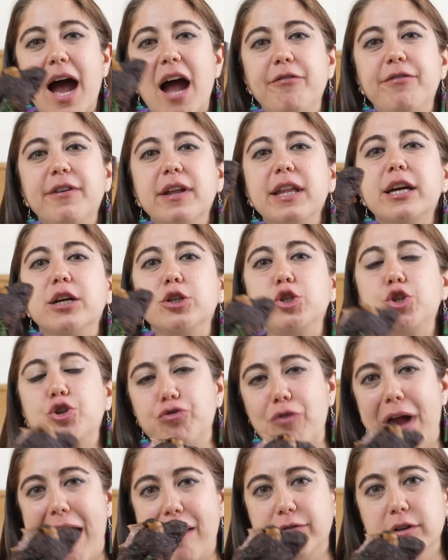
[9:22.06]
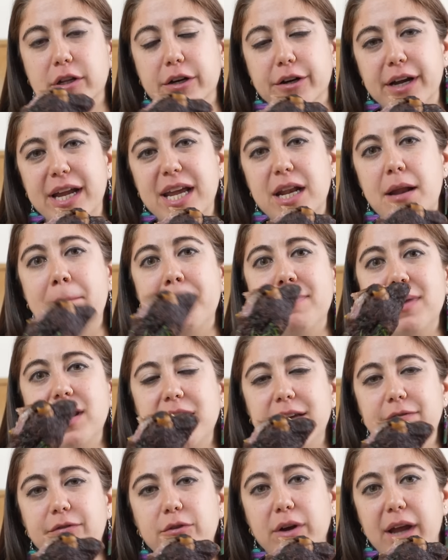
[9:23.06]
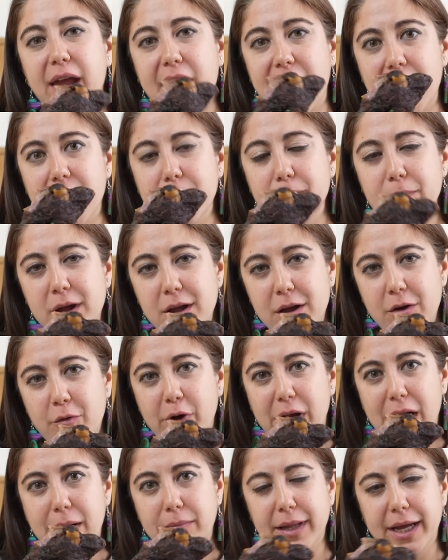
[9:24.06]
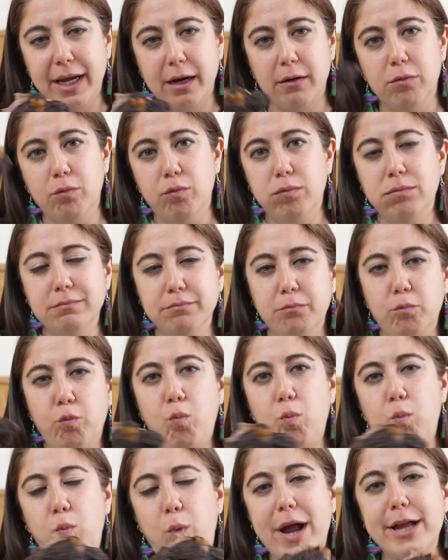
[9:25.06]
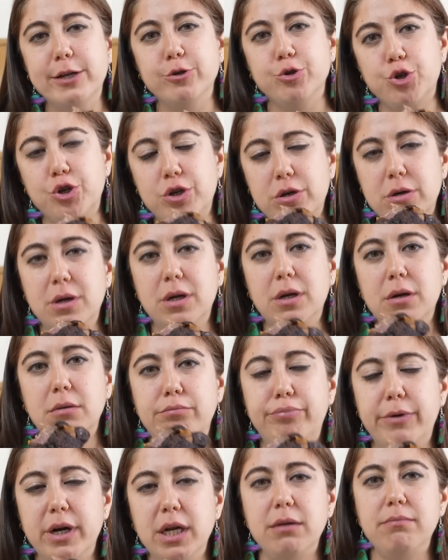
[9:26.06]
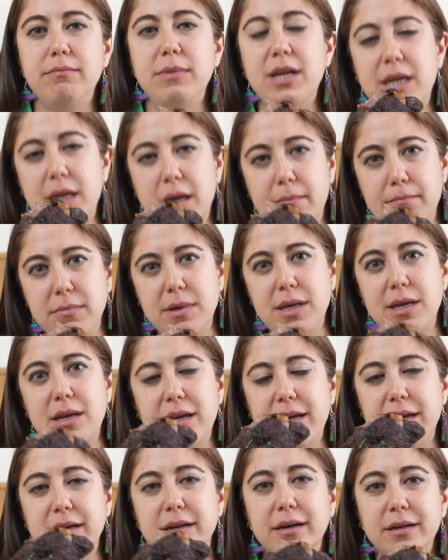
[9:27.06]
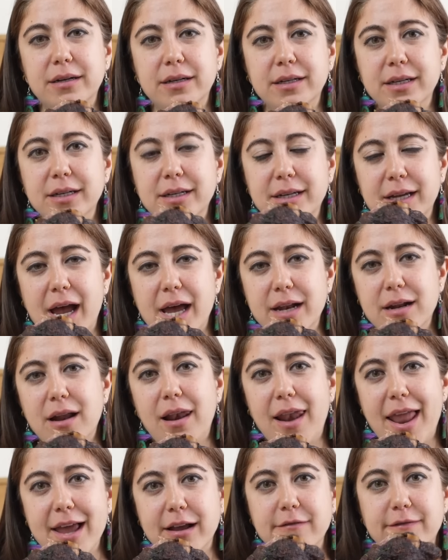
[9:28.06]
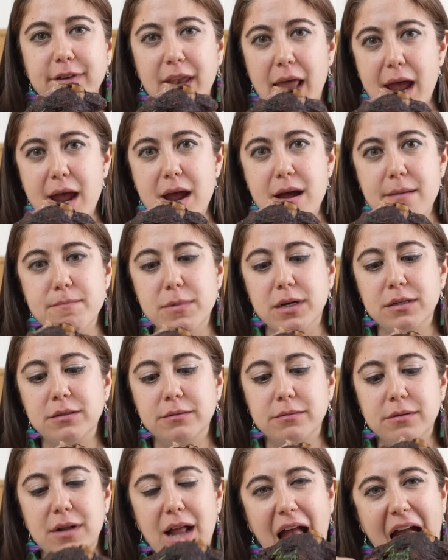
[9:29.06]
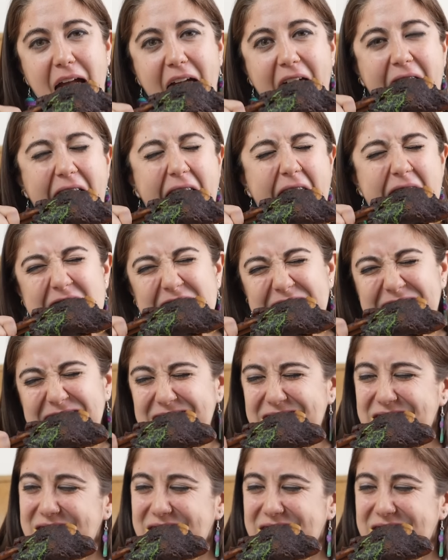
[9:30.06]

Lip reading: I feel like a traveler in a medieval game when I'm like, wench, bring me a mead and a leg of lamb. Ah.